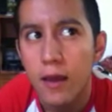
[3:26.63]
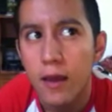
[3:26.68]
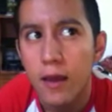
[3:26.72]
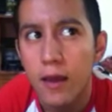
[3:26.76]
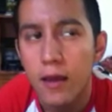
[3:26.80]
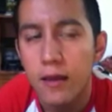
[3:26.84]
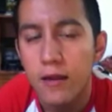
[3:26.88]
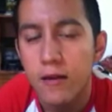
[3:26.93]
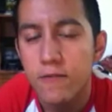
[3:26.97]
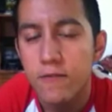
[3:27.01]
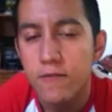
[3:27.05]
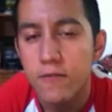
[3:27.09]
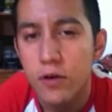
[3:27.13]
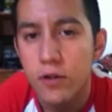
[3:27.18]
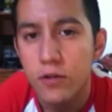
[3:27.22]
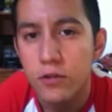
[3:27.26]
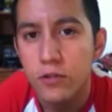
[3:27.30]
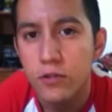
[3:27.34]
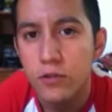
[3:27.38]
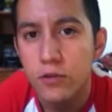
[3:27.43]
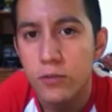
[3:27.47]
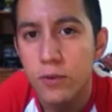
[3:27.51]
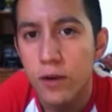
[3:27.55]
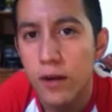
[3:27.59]
and it
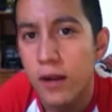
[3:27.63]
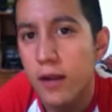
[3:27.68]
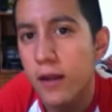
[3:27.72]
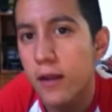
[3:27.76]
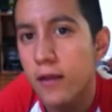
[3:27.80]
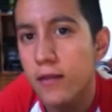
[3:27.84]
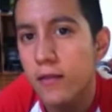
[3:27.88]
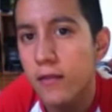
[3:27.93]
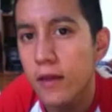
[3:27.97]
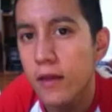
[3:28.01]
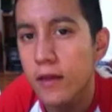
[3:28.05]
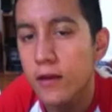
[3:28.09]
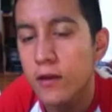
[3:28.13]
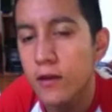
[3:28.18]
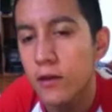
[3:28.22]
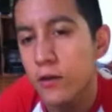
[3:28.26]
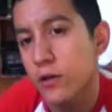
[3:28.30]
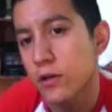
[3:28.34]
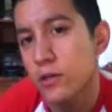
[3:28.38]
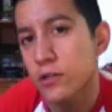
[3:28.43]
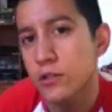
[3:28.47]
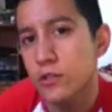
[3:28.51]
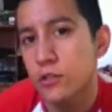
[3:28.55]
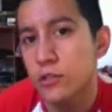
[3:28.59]
felt so right, like
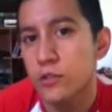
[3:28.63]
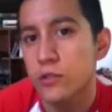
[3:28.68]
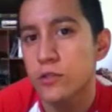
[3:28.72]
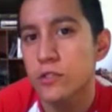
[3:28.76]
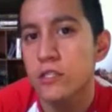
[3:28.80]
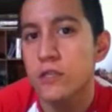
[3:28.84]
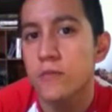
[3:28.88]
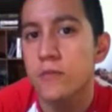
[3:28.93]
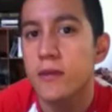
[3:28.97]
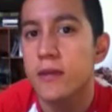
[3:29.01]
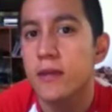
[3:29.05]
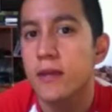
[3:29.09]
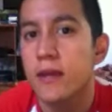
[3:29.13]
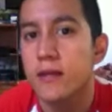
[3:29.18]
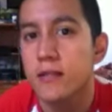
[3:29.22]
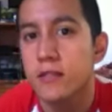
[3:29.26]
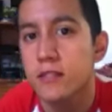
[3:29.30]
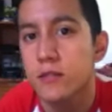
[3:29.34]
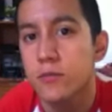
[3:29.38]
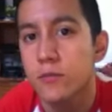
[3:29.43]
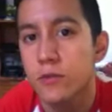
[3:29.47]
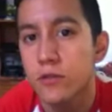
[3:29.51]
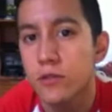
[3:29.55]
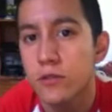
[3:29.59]
her introducing me
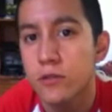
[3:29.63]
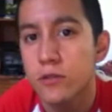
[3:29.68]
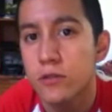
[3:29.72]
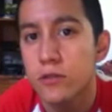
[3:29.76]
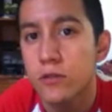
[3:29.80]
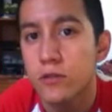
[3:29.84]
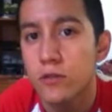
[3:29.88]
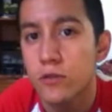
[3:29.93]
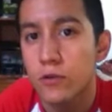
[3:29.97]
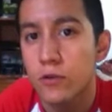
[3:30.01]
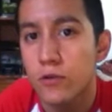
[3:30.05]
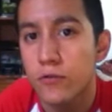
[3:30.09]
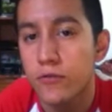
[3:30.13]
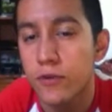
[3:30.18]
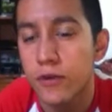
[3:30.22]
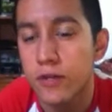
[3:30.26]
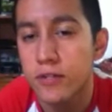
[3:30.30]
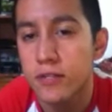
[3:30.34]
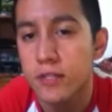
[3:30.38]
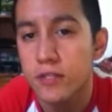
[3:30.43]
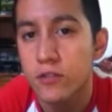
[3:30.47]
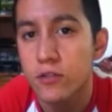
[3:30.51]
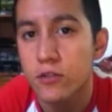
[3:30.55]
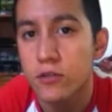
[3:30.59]
as someone to her
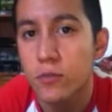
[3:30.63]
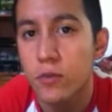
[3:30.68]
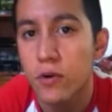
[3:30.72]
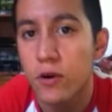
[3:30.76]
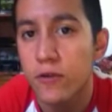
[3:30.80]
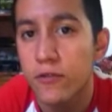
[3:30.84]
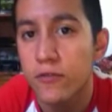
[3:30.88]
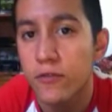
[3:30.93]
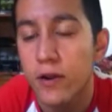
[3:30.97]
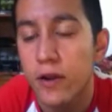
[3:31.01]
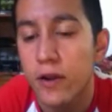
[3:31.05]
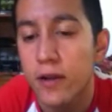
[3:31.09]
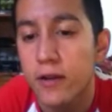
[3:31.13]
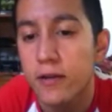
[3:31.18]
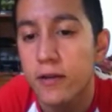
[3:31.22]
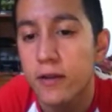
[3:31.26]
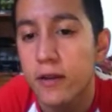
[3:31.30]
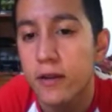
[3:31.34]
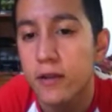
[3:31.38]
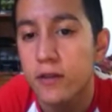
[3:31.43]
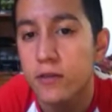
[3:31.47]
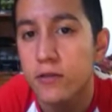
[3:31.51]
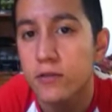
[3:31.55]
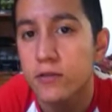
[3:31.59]
friends as her boyfriend
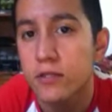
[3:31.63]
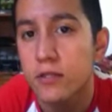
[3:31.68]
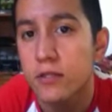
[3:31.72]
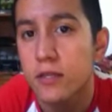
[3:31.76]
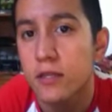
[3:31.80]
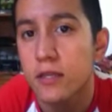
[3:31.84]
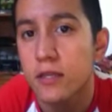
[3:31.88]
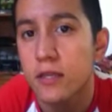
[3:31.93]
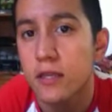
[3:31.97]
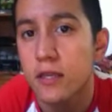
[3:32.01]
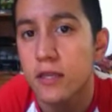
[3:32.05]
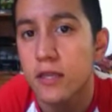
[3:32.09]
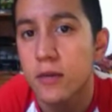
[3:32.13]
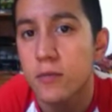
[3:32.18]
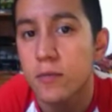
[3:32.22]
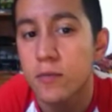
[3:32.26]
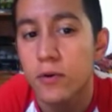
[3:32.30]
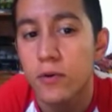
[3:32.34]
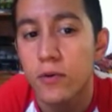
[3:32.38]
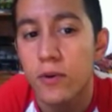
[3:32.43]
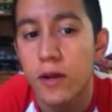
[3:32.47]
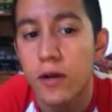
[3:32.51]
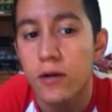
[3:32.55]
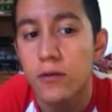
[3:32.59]
and using he
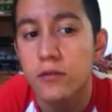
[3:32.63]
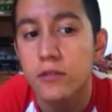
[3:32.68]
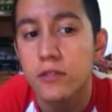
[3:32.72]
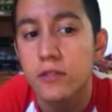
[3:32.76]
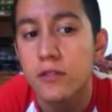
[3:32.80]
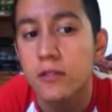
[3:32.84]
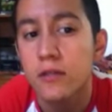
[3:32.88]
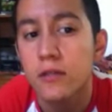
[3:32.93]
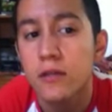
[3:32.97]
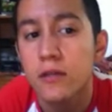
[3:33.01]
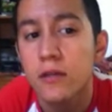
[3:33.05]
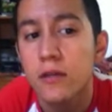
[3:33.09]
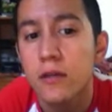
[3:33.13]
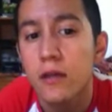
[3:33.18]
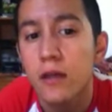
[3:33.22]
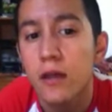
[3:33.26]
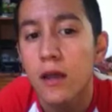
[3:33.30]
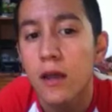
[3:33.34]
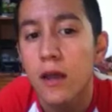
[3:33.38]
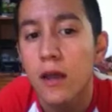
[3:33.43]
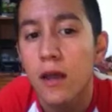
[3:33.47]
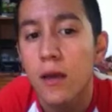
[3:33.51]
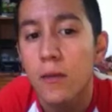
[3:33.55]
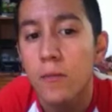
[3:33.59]
pronouns
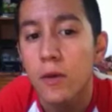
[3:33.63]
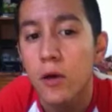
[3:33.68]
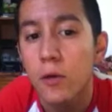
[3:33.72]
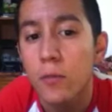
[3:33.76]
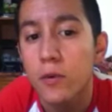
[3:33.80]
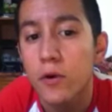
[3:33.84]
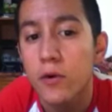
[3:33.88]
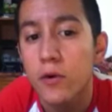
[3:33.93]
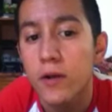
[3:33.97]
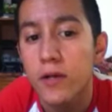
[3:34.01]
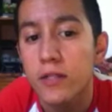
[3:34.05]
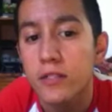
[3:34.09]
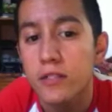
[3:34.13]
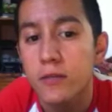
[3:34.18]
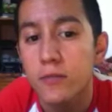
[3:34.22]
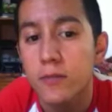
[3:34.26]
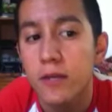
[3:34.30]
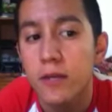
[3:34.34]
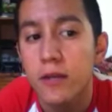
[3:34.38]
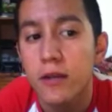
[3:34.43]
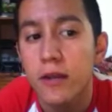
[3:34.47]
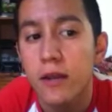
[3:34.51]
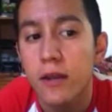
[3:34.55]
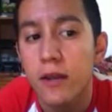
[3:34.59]
and male pronouns,
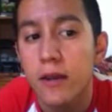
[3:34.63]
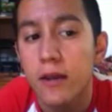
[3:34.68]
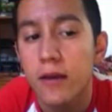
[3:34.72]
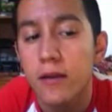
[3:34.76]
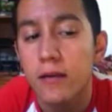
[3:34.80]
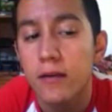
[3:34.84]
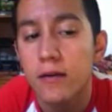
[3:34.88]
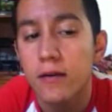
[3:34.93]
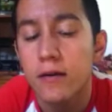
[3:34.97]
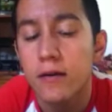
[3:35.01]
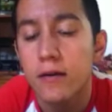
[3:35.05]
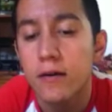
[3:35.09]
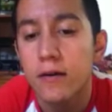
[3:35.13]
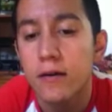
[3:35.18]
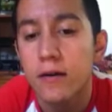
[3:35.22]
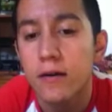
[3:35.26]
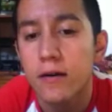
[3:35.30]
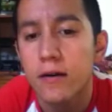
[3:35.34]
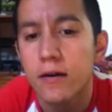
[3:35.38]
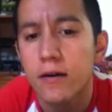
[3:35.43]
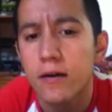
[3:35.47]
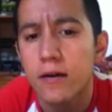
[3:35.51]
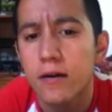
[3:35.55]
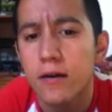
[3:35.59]
and
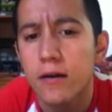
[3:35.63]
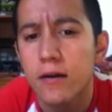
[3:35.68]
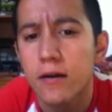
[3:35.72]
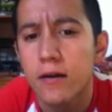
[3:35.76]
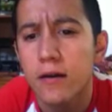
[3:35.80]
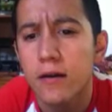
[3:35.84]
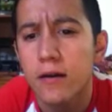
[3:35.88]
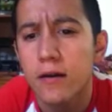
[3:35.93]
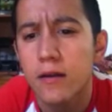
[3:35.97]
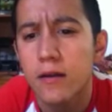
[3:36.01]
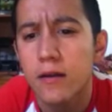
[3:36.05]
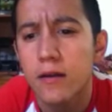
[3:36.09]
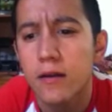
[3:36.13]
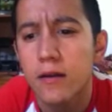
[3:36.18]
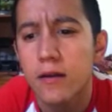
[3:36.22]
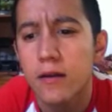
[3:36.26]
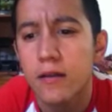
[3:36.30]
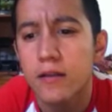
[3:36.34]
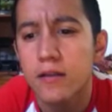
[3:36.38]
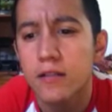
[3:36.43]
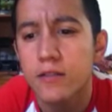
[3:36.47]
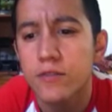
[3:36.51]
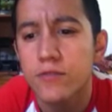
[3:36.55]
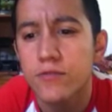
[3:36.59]

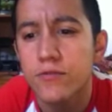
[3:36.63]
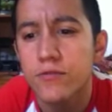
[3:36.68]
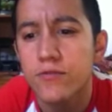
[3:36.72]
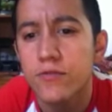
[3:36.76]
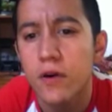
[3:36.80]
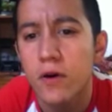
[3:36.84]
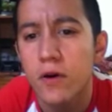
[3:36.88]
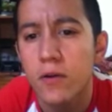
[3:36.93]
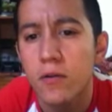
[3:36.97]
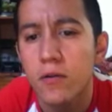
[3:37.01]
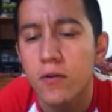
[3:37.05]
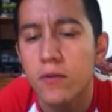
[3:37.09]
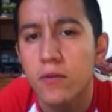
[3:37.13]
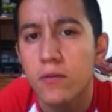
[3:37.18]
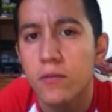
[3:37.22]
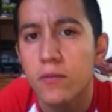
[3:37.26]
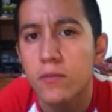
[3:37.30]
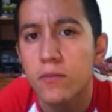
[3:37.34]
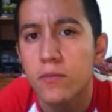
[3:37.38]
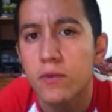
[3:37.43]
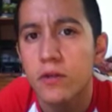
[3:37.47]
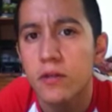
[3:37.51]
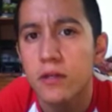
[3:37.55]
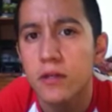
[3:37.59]
it just felt
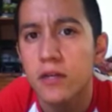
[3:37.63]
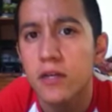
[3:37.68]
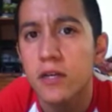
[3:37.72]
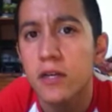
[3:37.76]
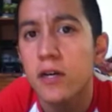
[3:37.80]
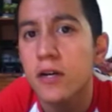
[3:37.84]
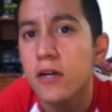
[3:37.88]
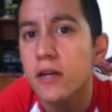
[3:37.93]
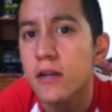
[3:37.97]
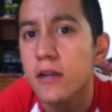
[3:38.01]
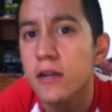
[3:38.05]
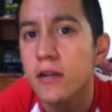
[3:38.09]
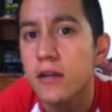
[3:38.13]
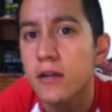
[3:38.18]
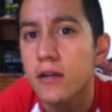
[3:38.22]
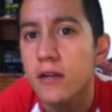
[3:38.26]
really good.